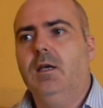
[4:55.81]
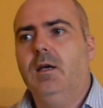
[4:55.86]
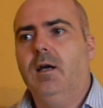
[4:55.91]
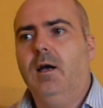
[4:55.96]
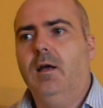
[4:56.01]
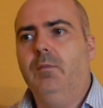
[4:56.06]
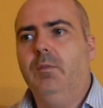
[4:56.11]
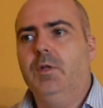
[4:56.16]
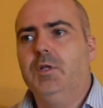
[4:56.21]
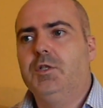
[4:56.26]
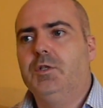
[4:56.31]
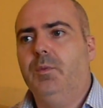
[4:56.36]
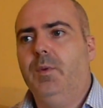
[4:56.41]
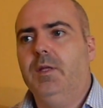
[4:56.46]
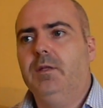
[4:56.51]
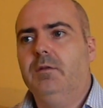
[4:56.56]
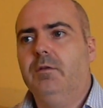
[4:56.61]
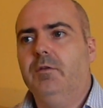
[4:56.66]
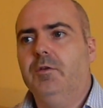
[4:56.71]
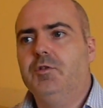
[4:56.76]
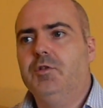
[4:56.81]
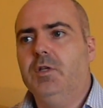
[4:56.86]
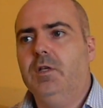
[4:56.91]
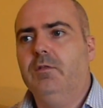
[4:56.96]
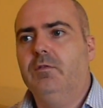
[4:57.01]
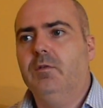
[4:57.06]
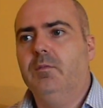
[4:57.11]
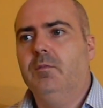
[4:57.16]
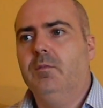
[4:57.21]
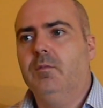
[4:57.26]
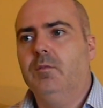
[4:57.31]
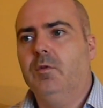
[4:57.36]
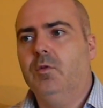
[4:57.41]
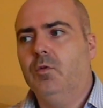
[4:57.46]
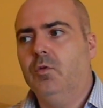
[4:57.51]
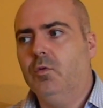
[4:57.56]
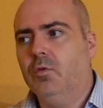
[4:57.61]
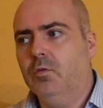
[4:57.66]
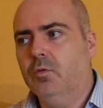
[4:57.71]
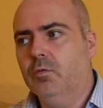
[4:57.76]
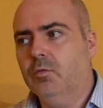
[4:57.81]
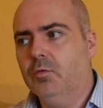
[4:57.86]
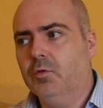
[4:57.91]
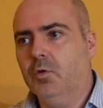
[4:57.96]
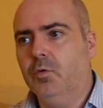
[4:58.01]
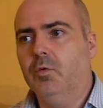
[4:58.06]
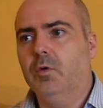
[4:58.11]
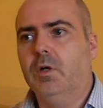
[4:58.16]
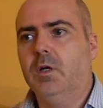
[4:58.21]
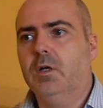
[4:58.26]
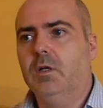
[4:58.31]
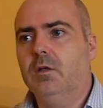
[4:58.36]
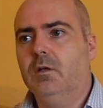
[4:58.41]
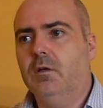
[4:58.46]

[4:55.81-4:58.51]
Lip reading: and when she went to retrieve them, the whole door